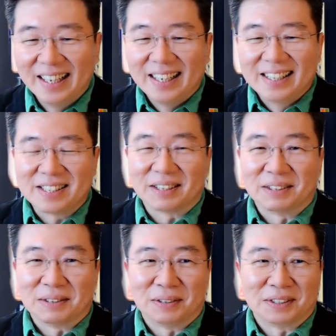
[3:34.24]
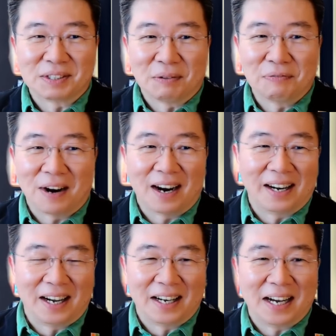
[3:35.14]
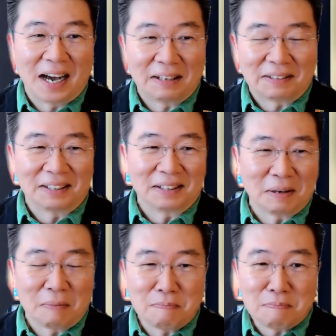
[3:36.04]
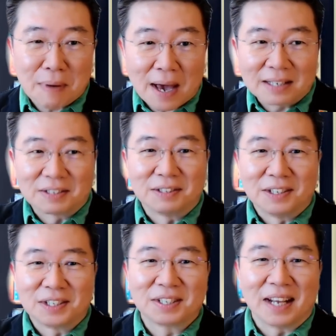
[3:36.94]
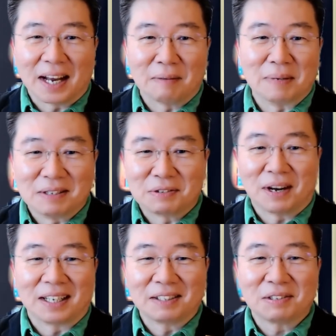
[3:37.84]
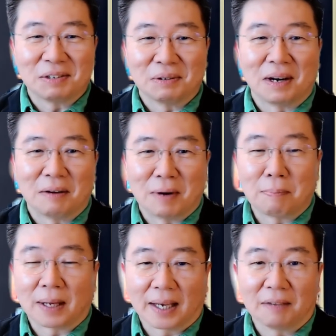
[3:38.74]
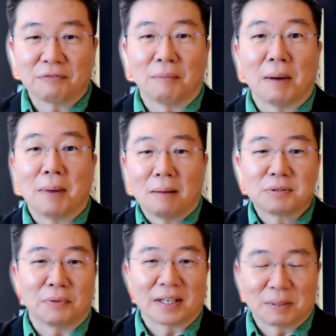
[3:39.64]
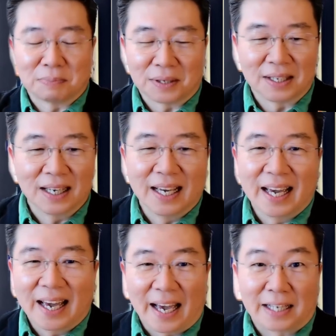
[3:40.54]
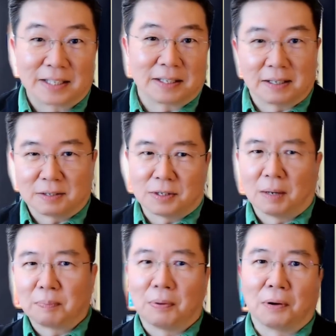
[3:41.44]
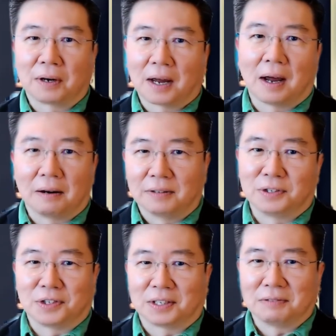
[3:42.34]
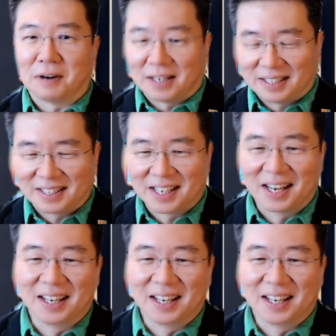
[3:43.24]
so far, I think the best dish that I've been trying to replicate from my mom's recipe, it's the Singapore curry chicken rice.